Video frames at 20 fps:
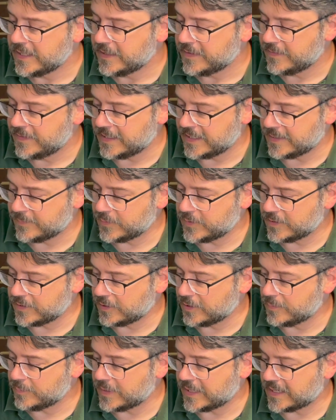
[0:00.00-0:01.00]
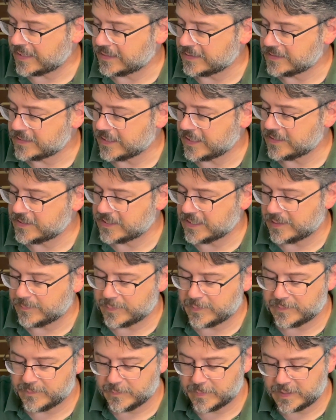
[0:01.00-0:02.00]
Then I'm going to go back and touch
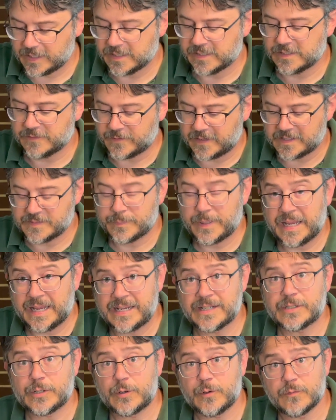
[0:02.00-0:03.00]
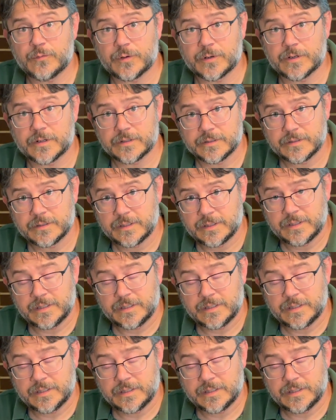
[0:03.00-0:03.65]
up, because if I paint over